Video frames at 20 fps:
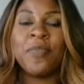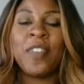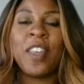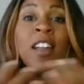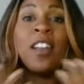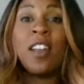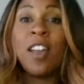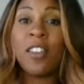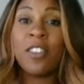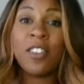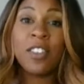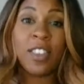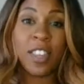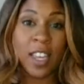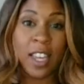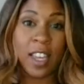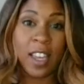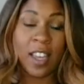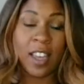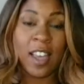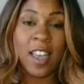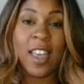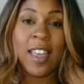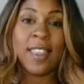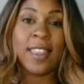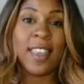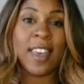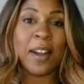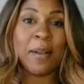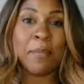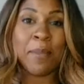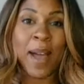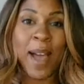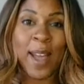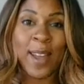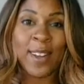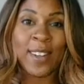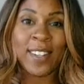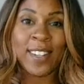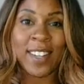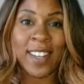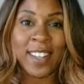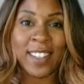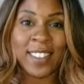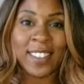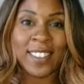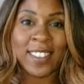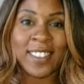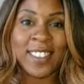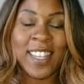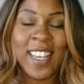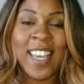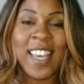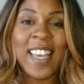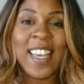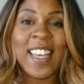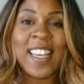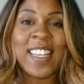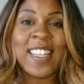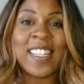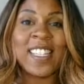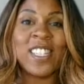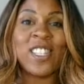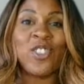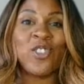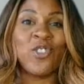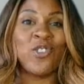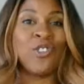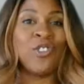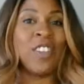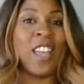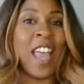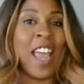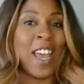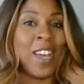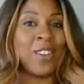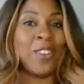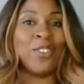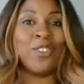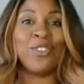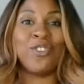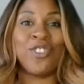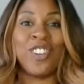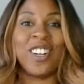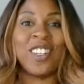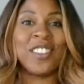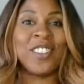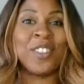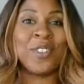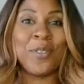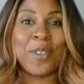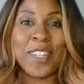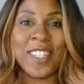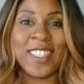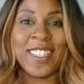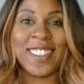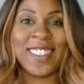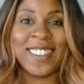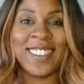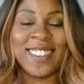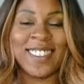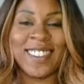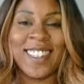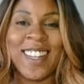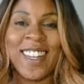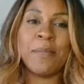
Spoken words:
Another thing that a buyer does is handle drug shortages.